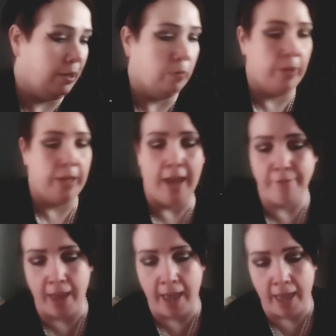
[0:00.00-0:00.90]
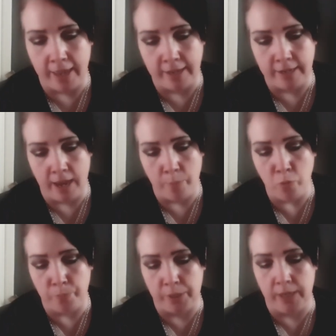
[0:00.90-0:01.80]
We have our
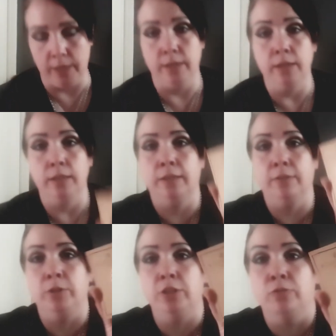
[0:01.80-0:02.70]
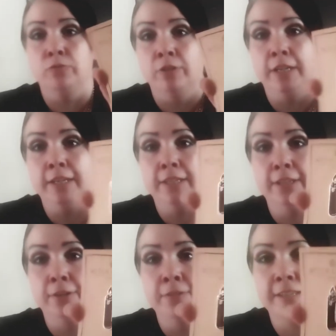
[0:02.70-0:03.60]
enamel pin, which is really
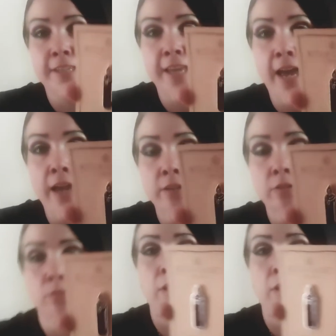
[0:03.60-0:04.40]
cute. It's a candle.